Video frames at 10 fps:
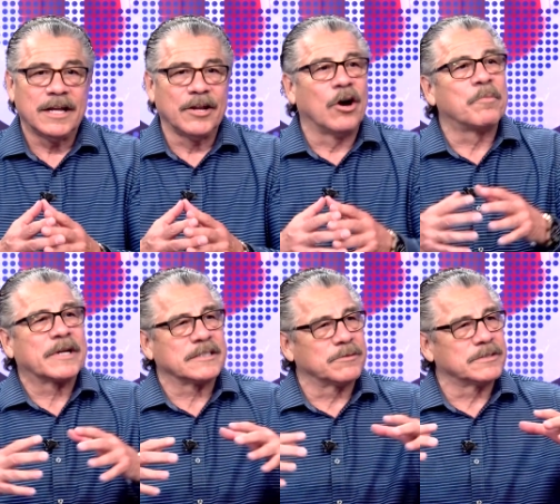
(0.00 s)
no,
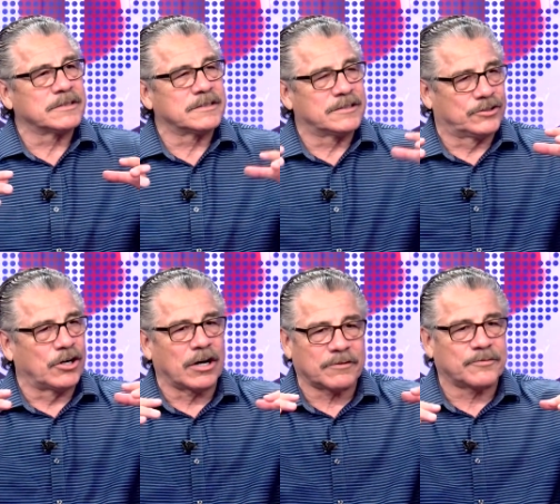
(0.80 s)
because it was
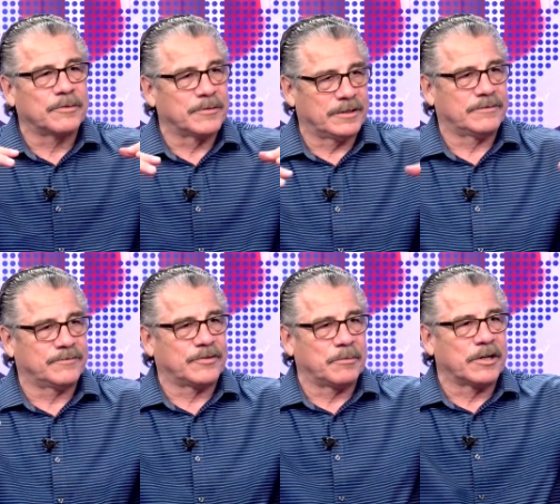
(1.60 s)
dark from
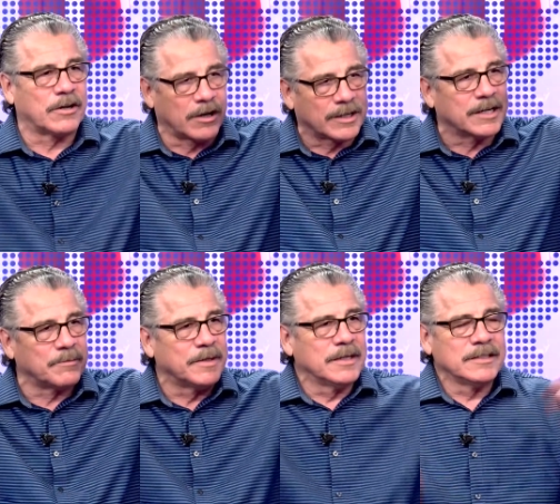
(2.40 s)
here on up.